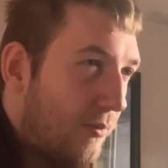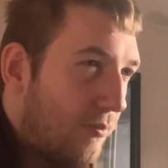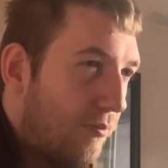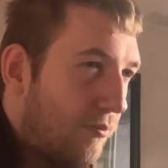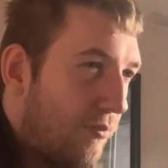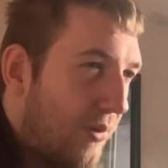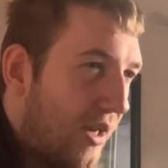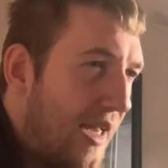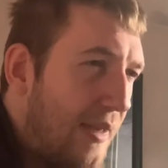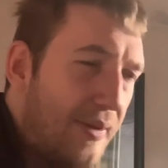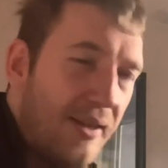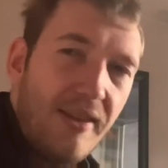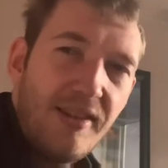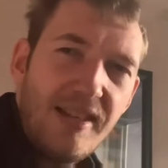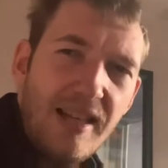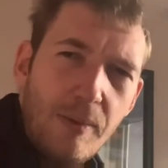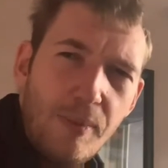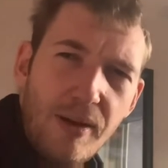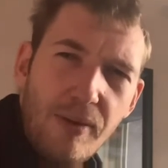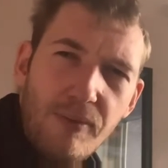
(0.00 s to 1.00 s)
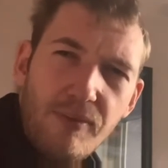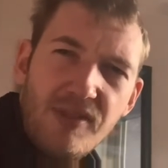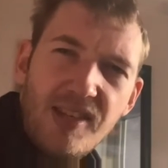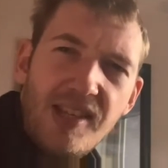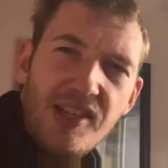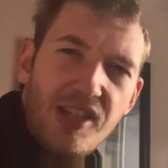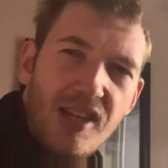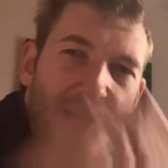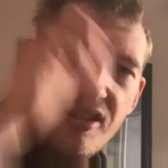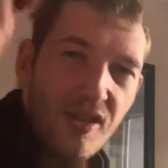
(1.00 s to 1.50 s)
blimey, it took about
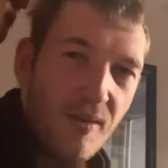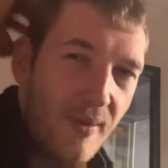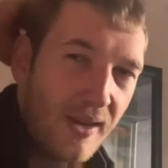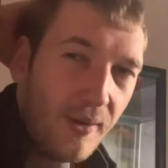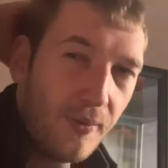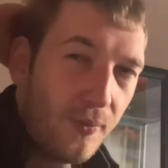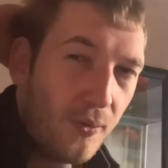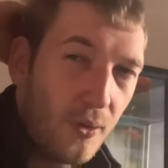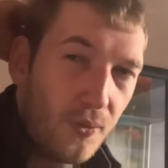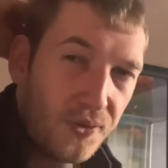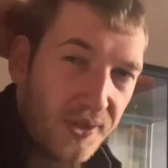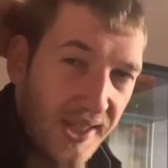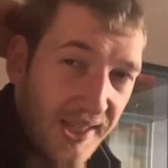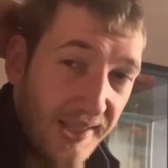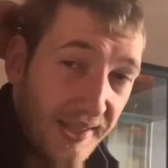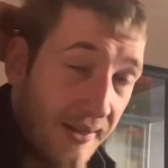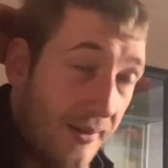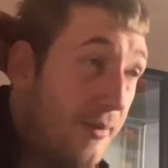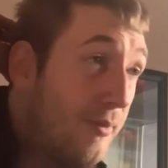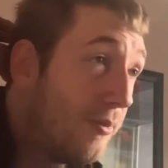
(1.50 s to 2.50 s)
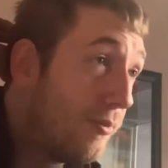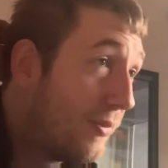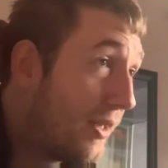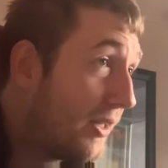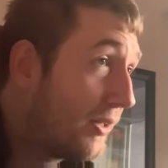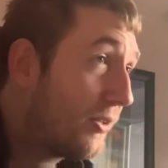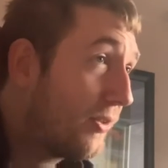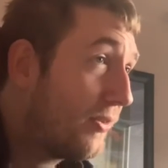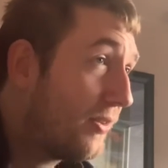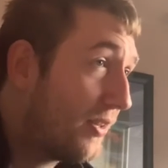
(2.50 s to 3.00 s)
six years to make a fourth season. My
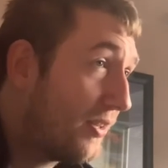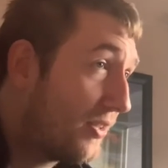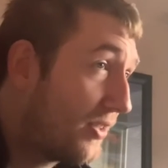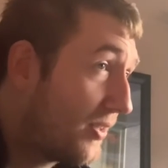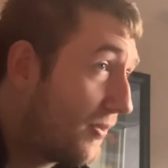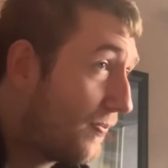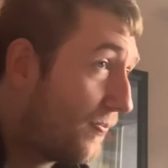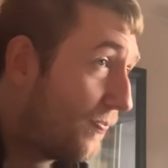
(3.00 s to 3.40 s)
goodness.